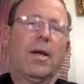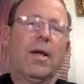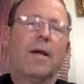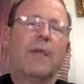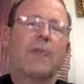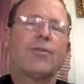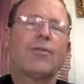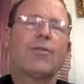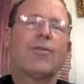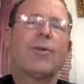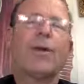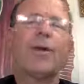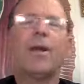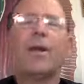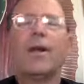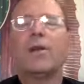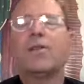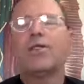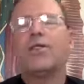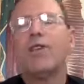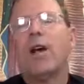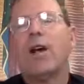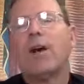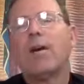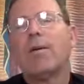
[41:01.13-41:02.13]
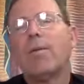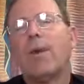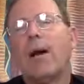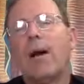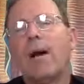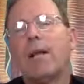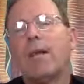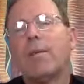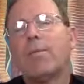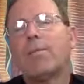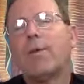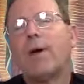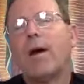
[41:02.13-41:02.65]
As we're reading in
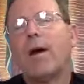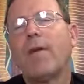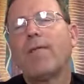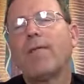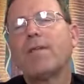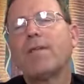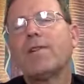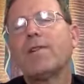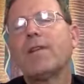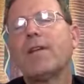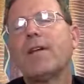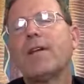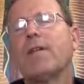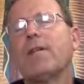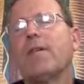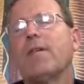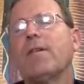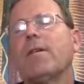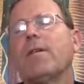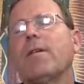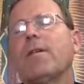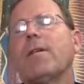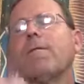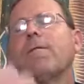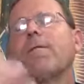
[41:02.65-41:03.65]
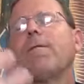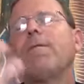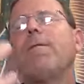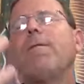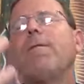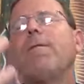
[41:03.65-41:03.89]
Jeremiah and the prophets, they're, they're